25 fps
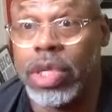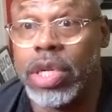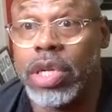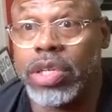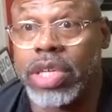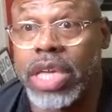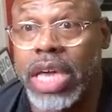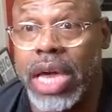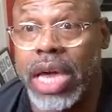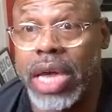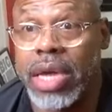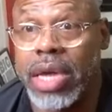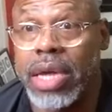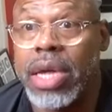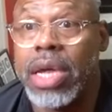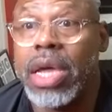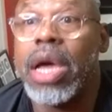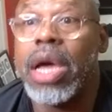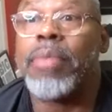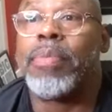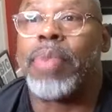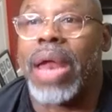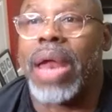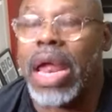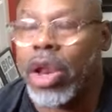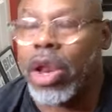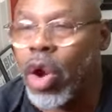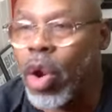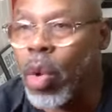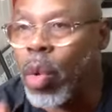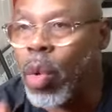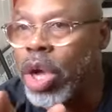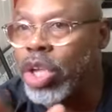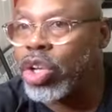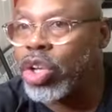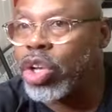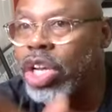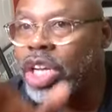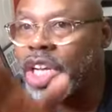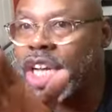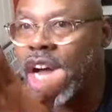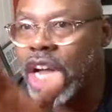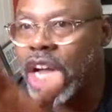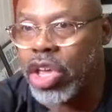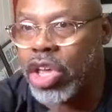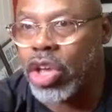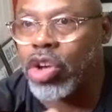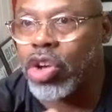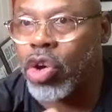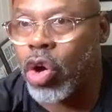okay? But I don't want you to cut
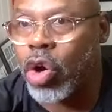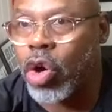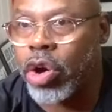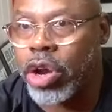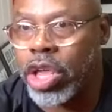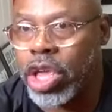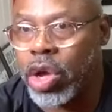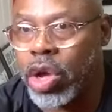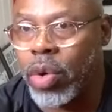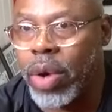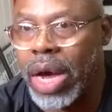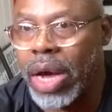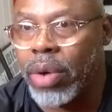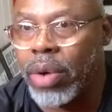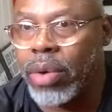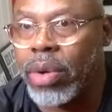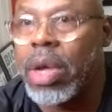your cardio out.